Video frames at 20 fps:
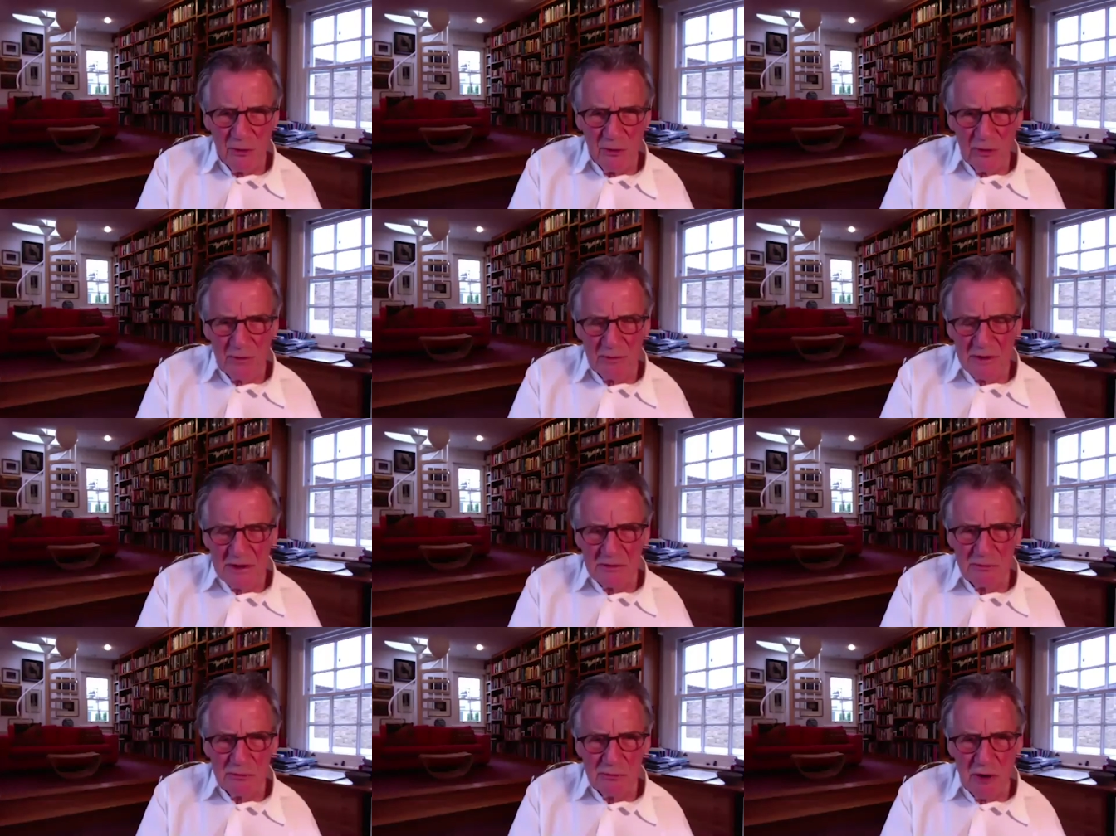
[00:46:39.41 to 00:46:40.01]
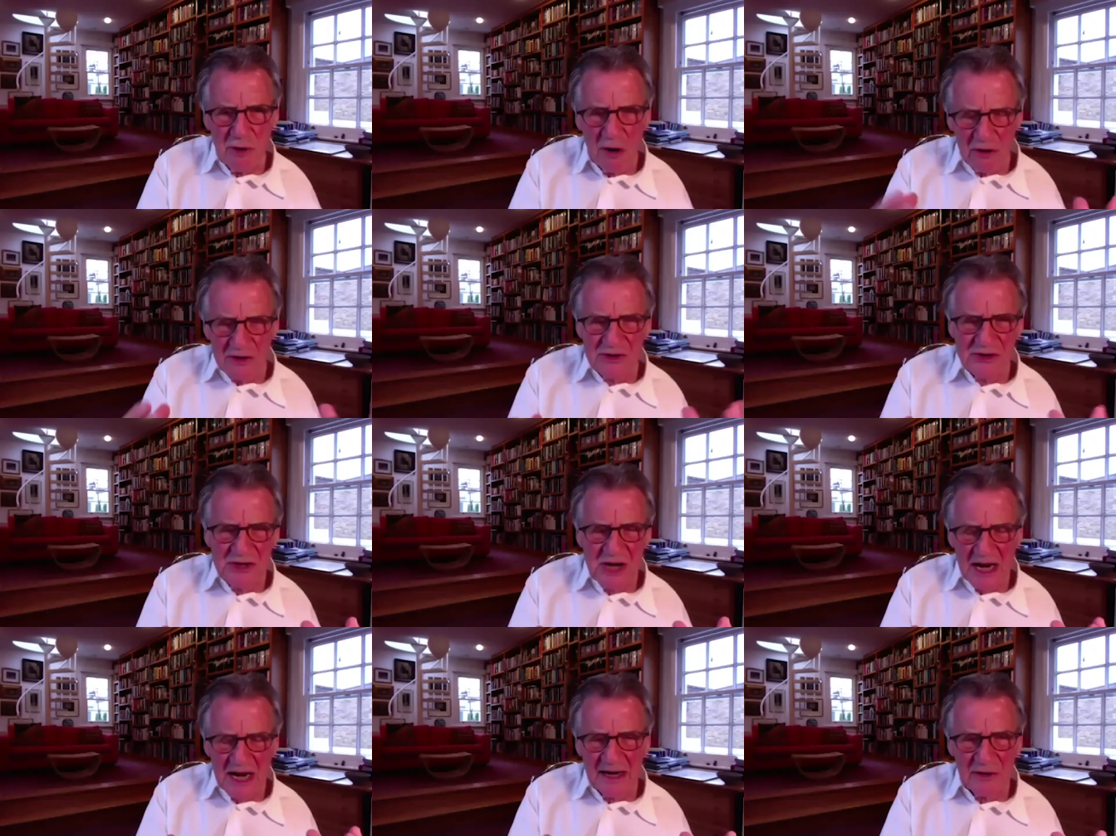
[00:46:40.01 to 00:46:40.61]
There were rock,
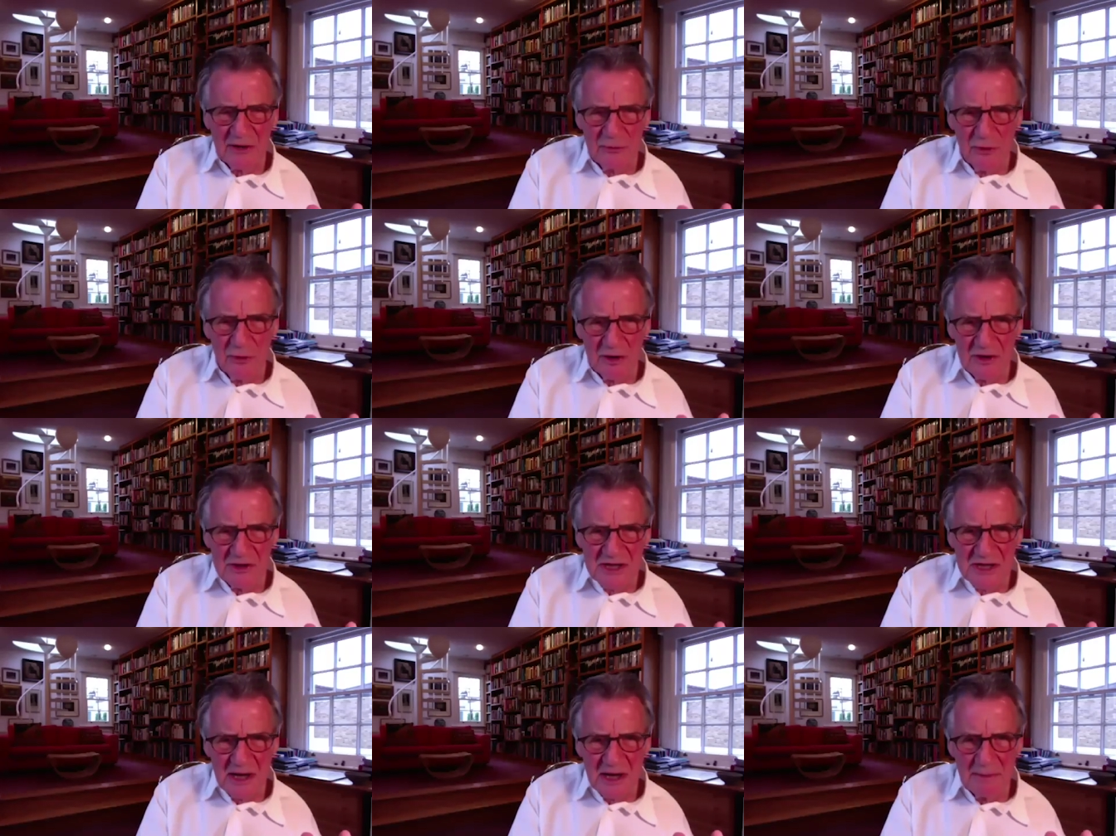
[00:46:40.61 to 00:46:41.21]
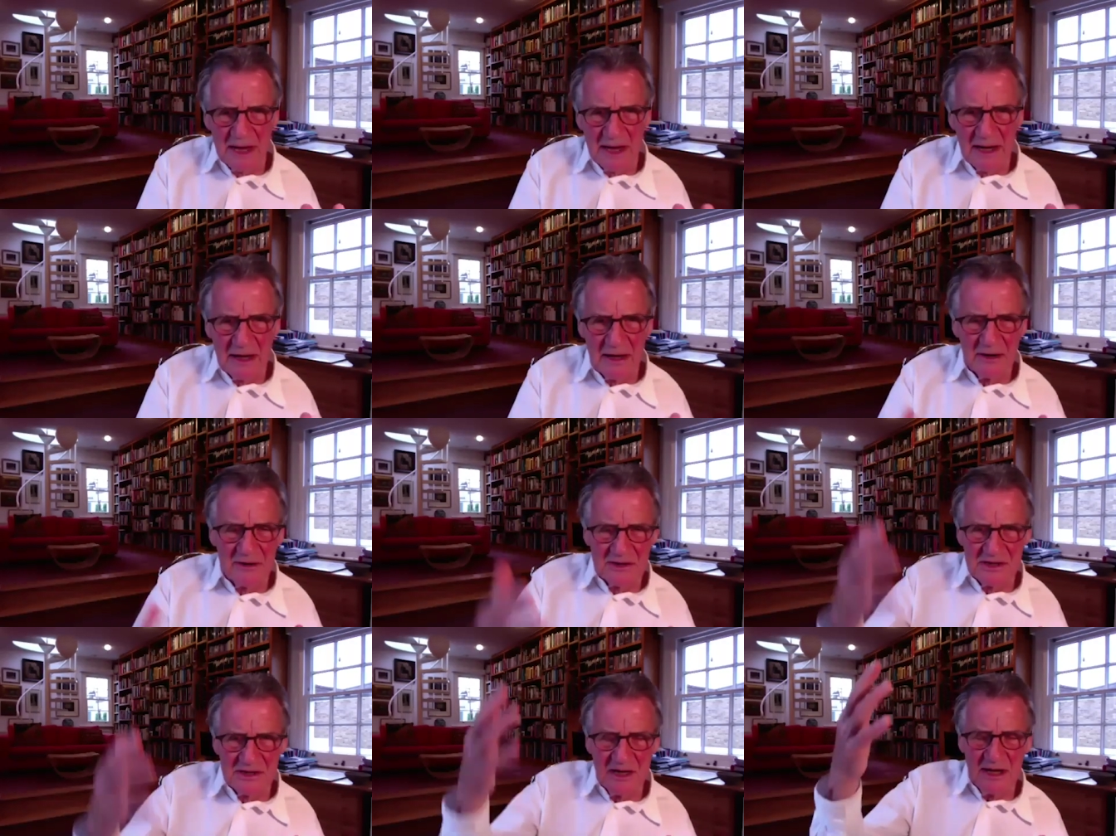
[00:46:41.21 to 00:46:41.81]
jagged rocks coming
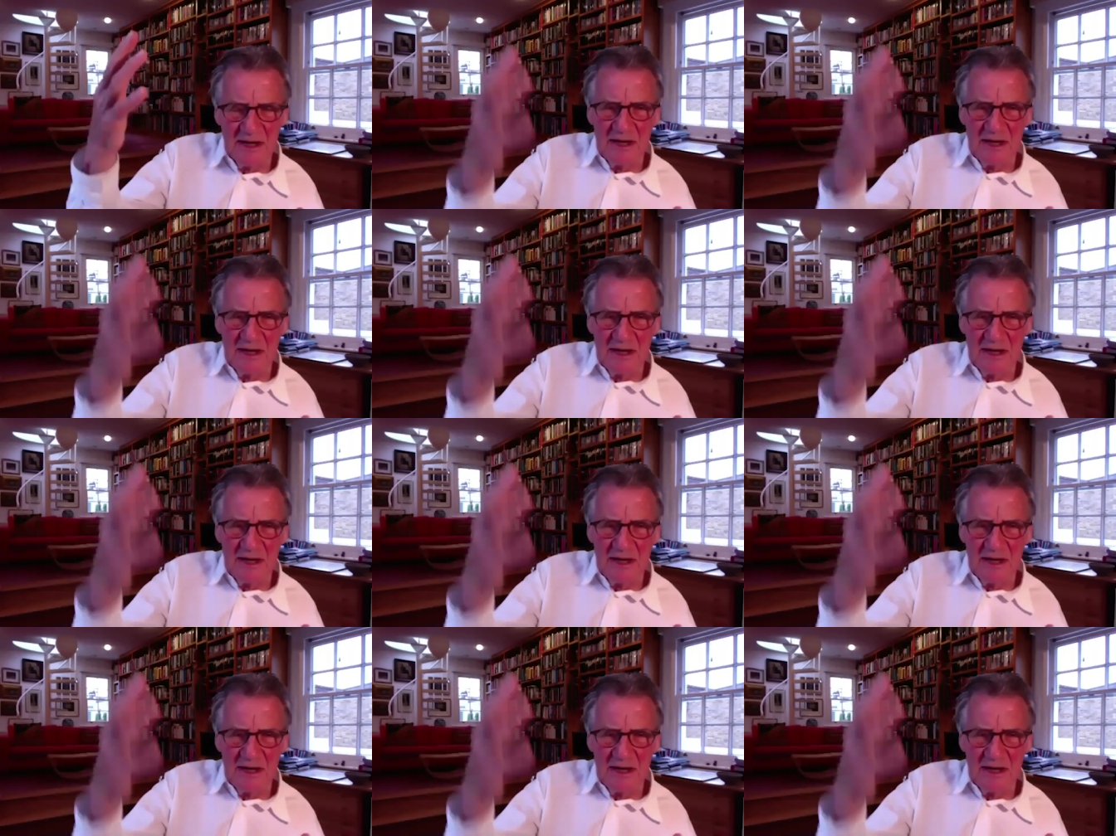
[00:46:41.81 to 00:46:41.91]
out.